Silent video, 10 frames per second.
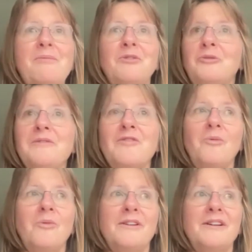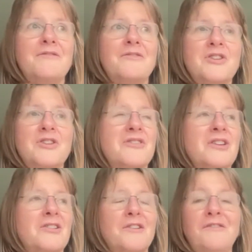that we've got working for us, it's
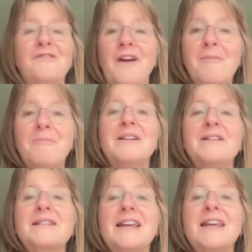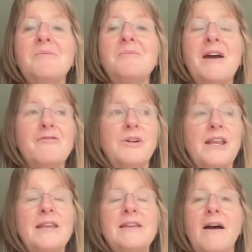such a fabulous team.
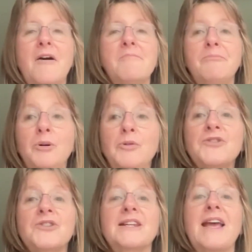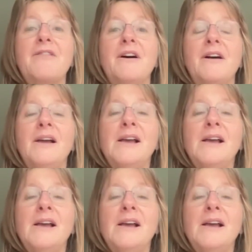Everybody pulls together.